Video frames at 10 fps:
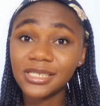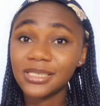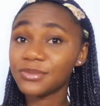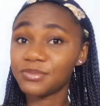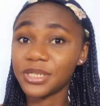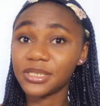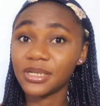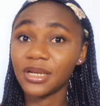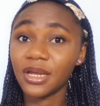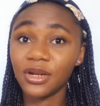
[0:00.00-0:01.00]
the
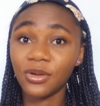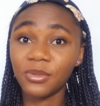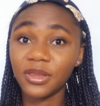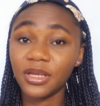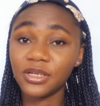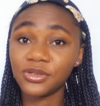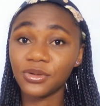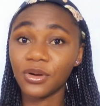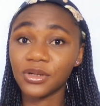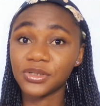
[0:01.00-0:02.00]
basic and normal things you'll
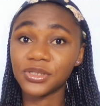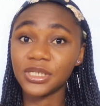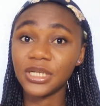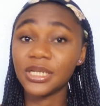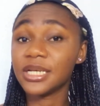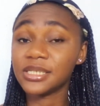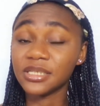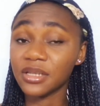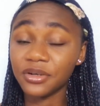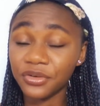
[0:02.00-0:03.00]
also need is a
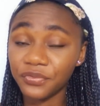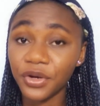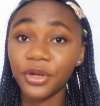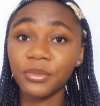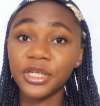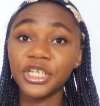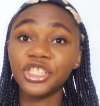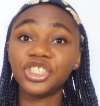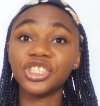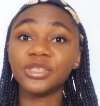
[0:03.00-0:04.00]
letter of
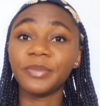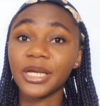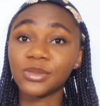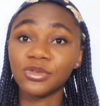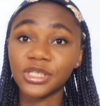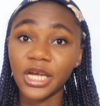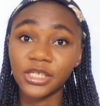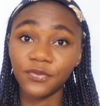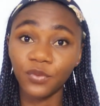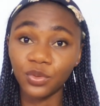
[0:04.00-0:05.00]
recommendation, passport size
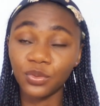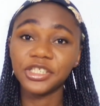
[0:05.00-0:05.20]
photo,